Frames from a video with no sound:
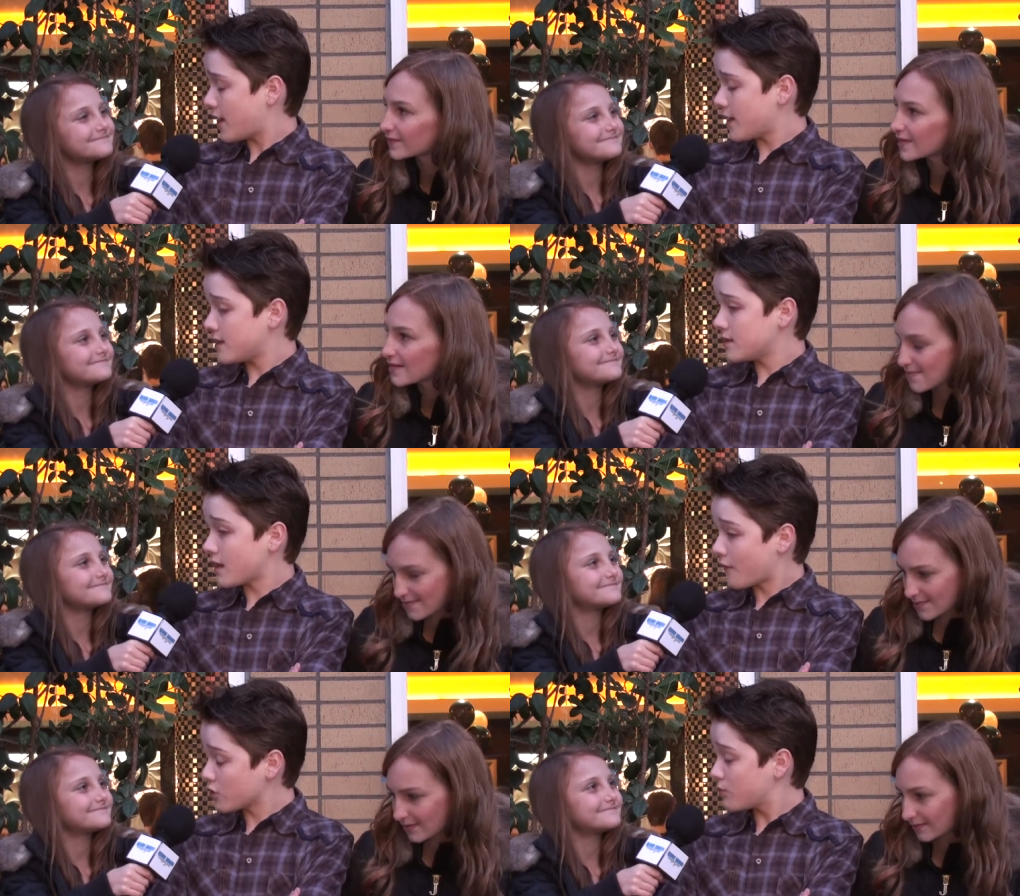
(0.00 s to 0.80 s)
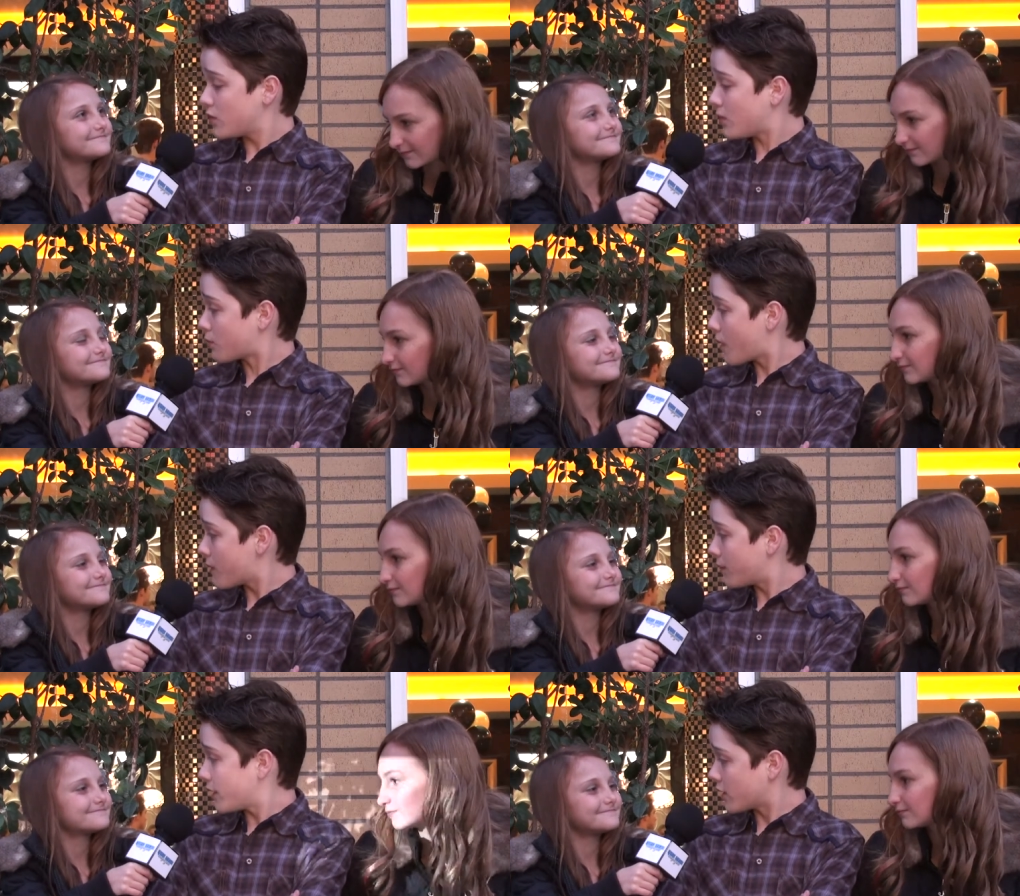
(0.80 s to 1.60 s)
Speaker 1: and I've also been in a
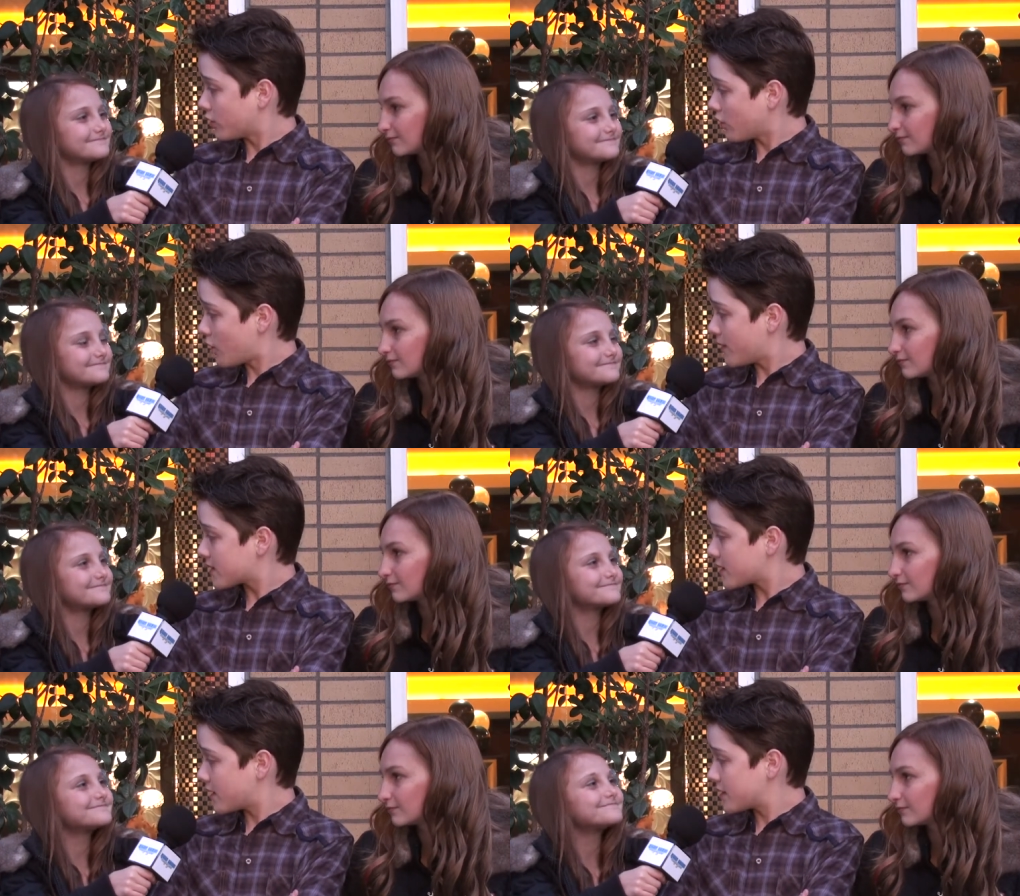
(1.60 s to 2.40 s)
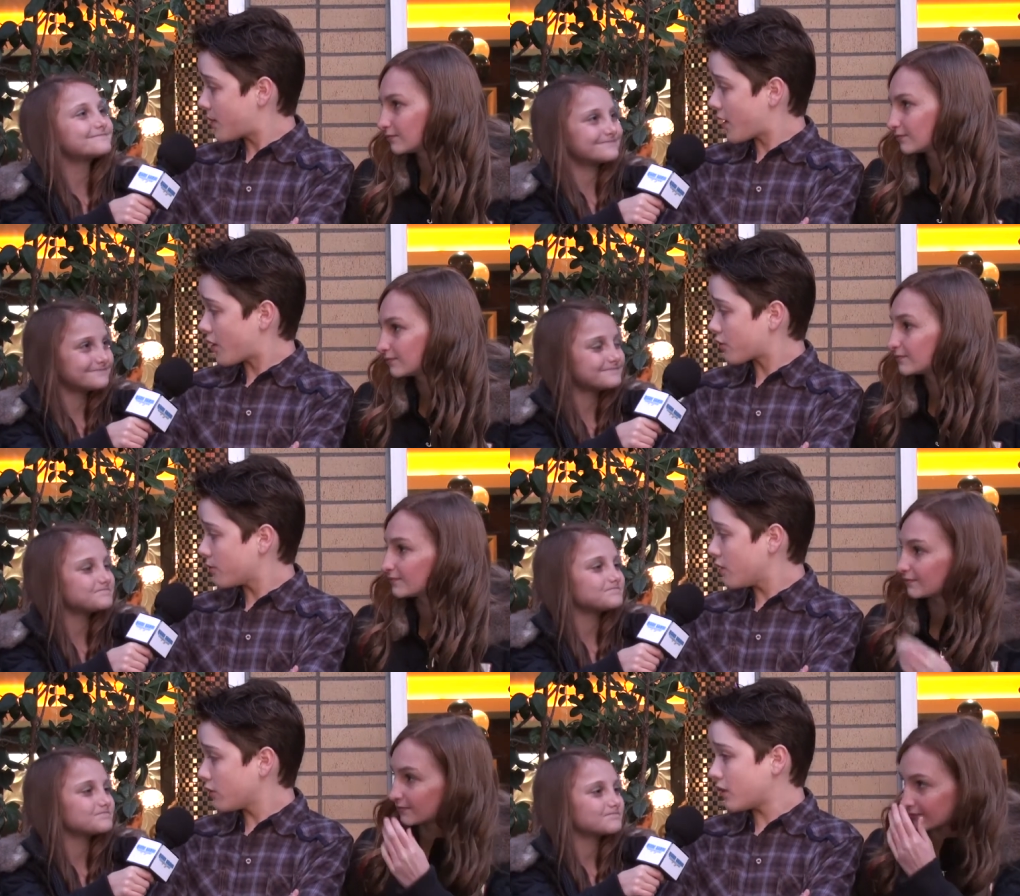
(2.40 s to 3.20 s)
Broadway play called All My Sons by
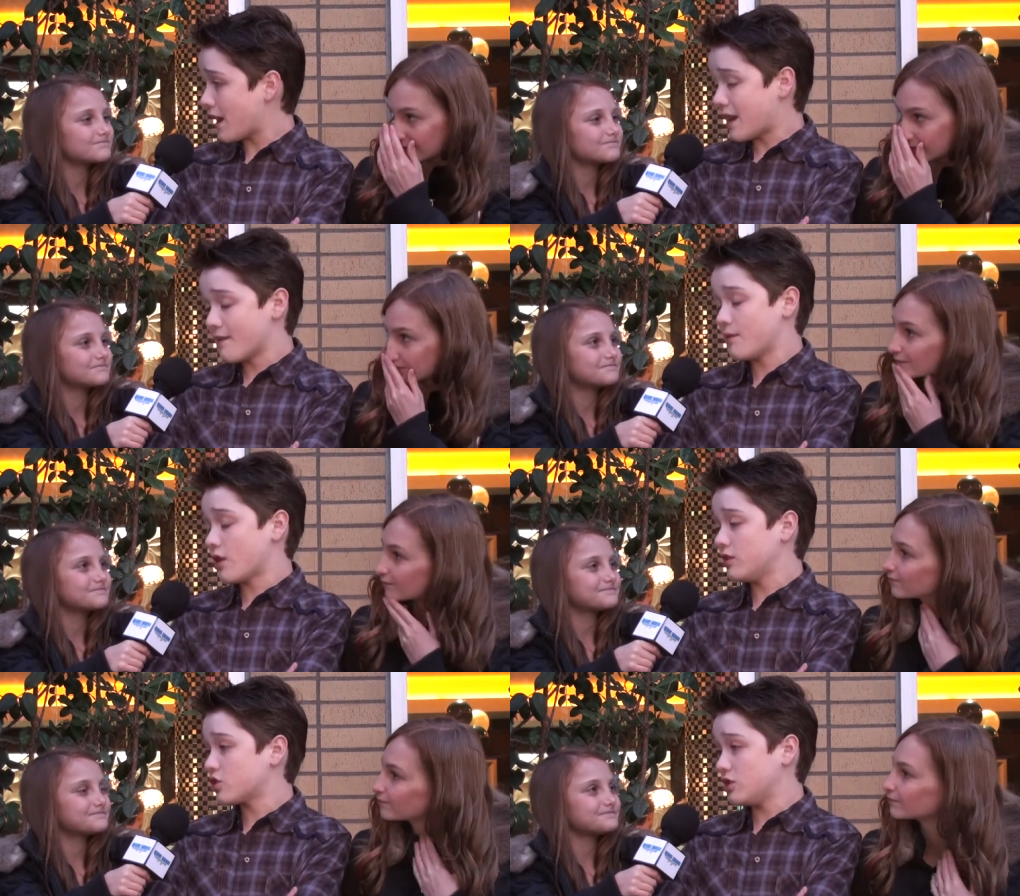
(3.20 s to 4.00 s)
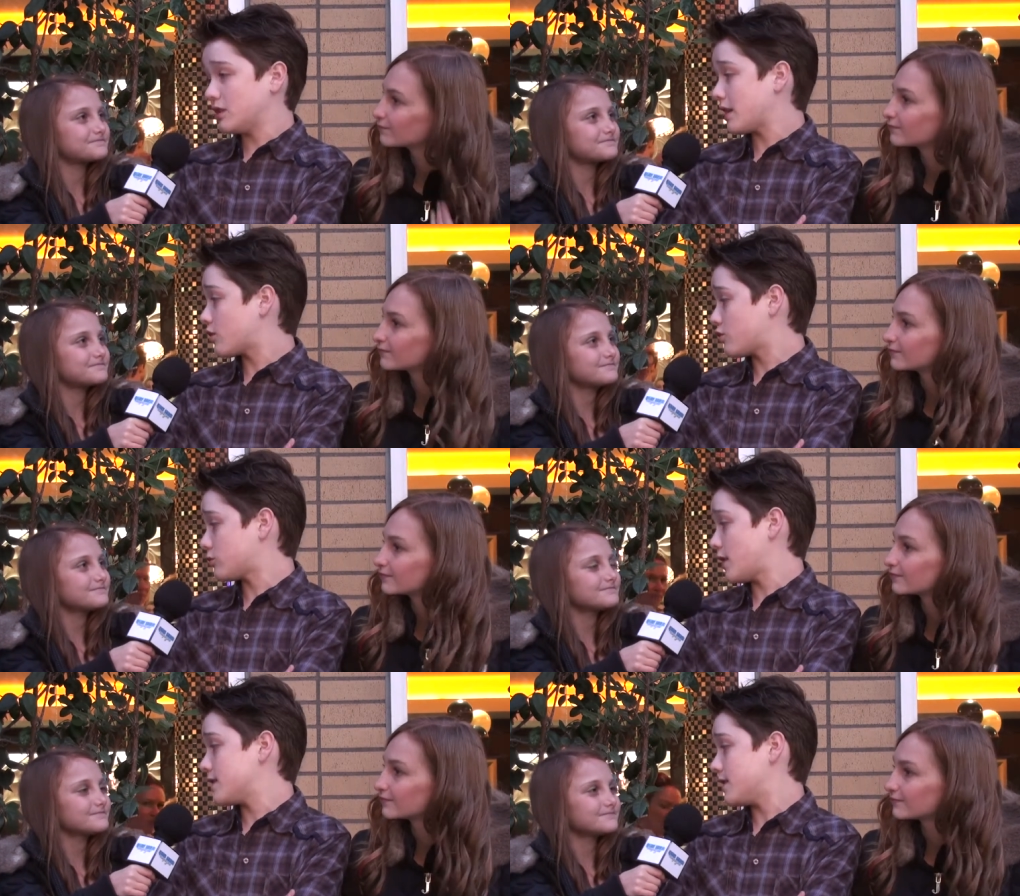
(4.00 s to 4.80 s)
Arthur Miller, and I've been auditioning like
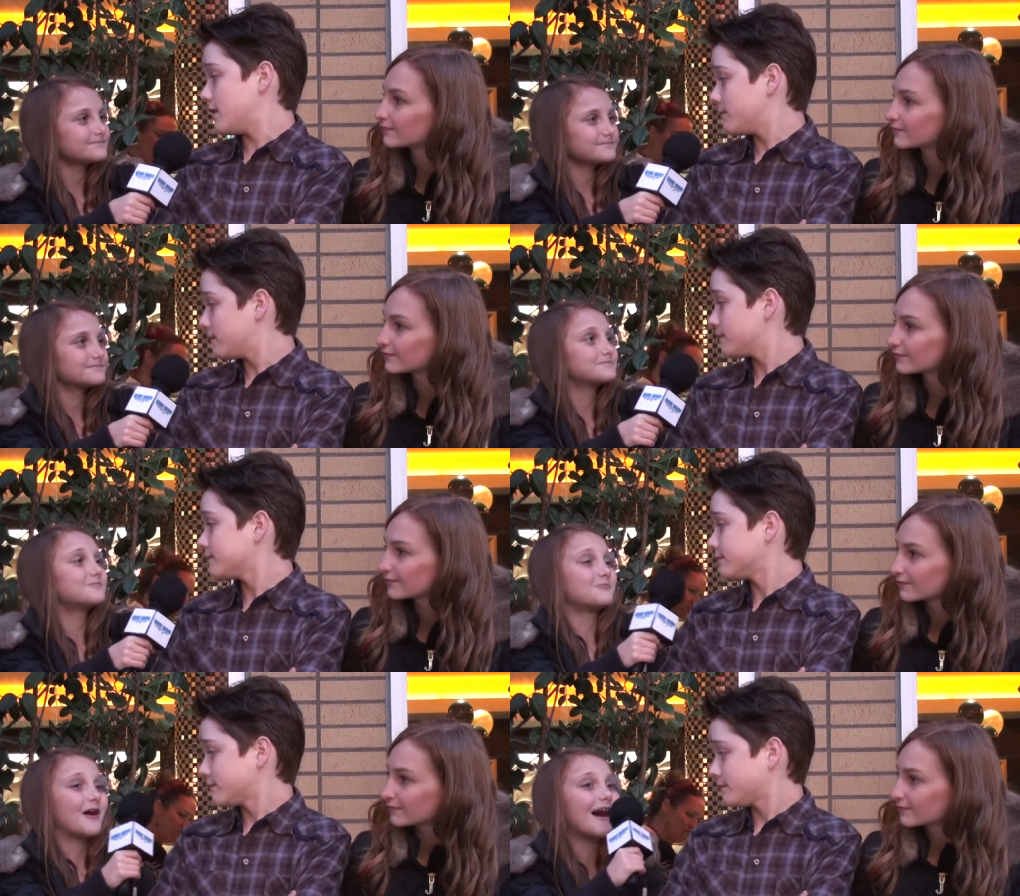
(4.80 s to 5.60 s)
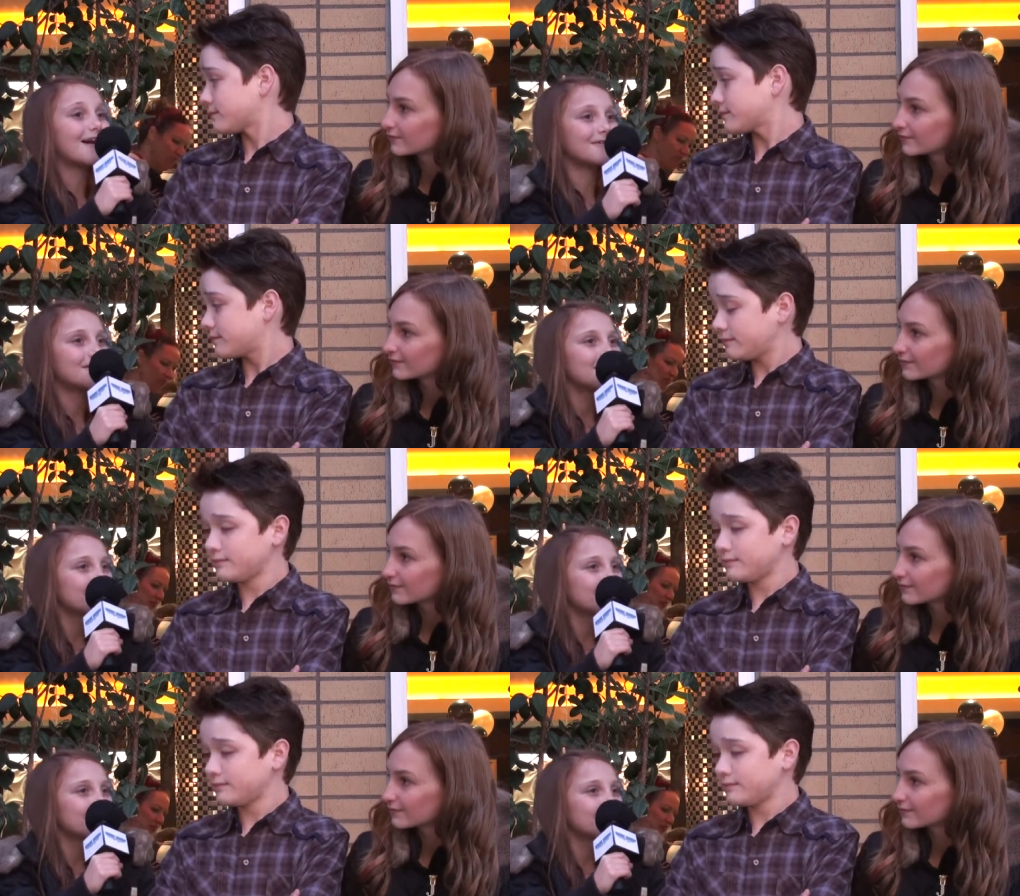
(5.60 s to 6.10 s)
crazy. Wow.